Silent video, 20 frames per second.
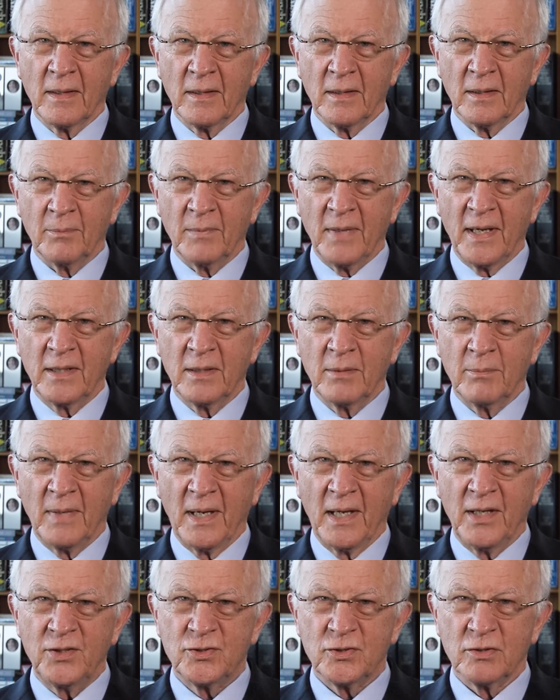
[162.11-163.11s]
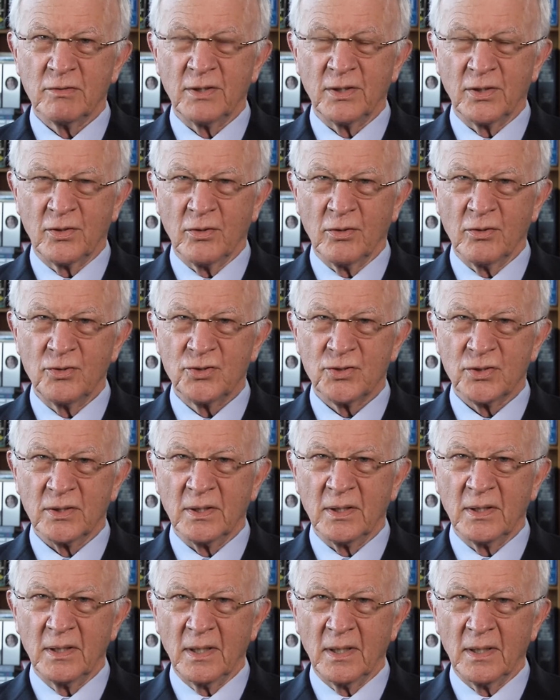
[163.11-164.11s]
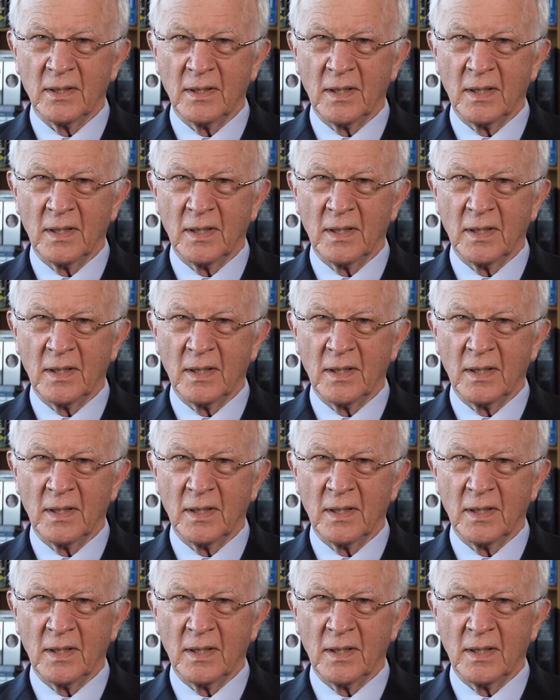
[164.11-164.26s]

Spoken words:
made a major incursion